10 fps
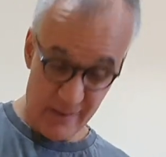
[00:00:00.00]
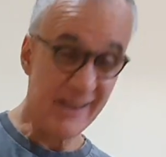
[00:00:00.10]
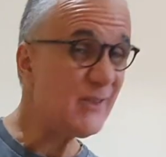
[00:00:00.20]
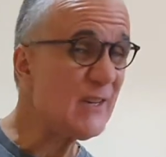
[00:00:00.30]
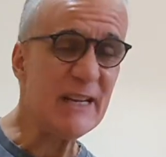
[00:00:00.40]

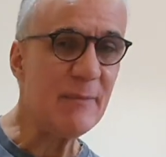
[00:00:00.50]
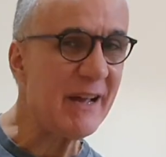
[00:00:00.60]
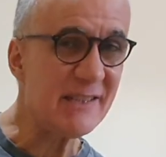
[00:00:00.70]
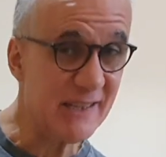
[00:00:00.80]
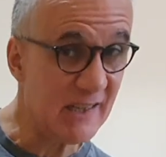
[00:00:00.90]
This is only
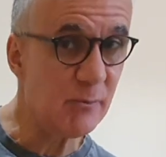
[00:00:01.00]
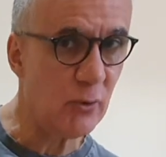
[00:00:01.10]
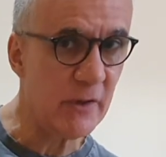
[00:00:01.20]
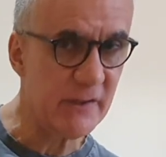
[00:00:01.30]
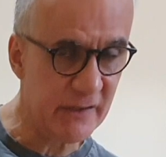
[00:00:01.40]
about
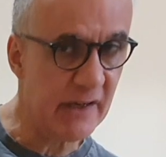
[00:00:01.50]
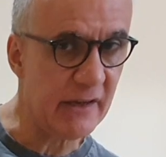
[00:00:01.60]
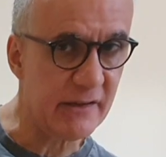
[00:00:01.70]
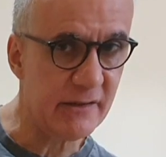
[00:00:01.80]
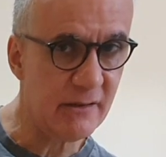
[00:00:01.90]

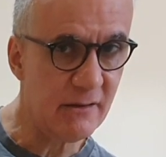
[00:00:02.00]
6.6.